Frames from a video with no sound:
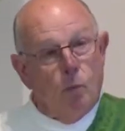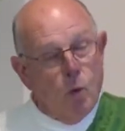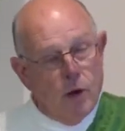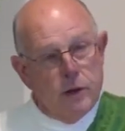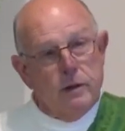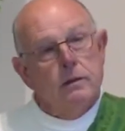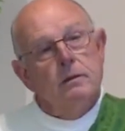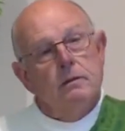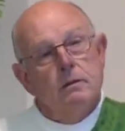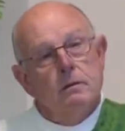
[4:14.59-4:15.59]
work,
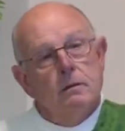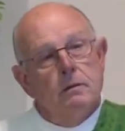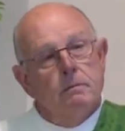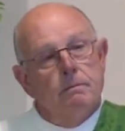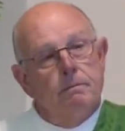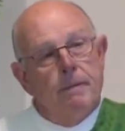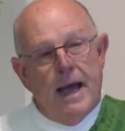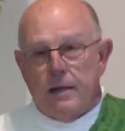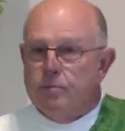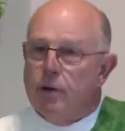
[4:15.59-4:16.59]

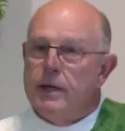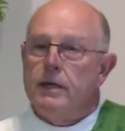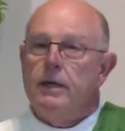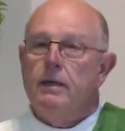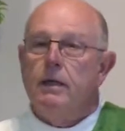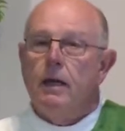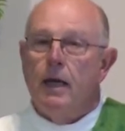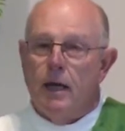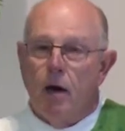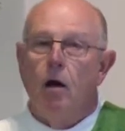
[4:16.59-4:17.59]
backbreaking
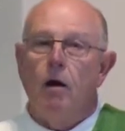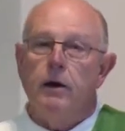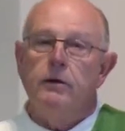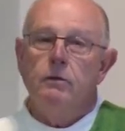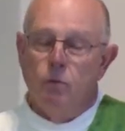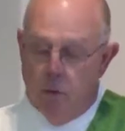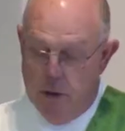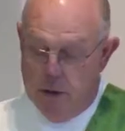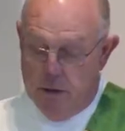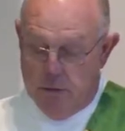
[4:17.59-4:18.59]
and hard work.